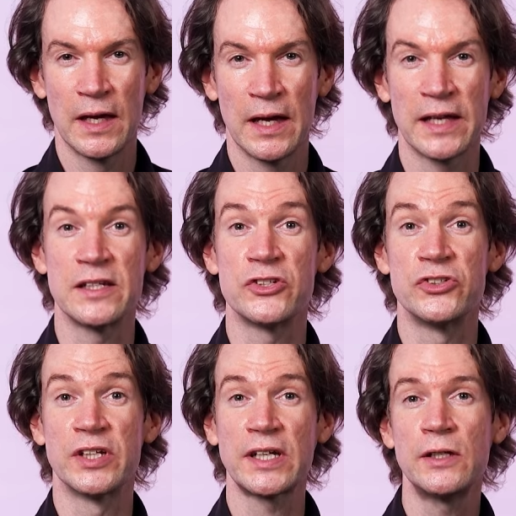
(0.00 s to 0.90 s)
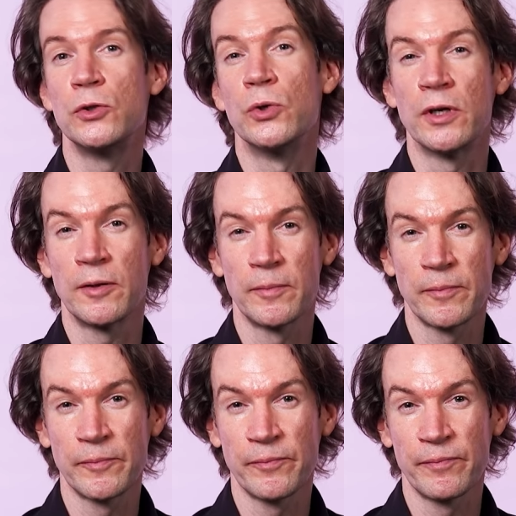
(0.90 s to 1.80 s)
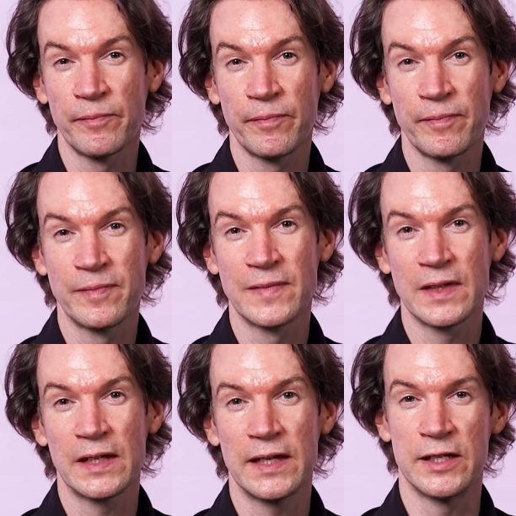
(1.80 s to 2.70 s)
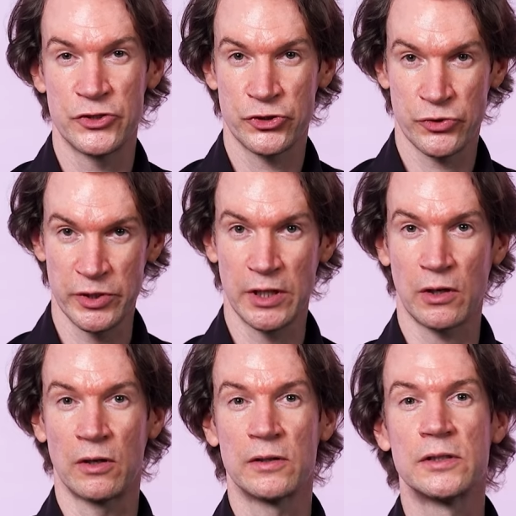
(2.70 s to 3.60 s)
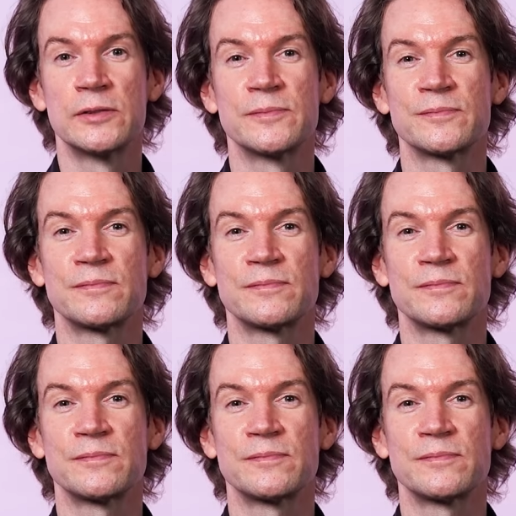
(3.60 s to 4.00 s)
Het is 3 uur. It's 3 o'clock.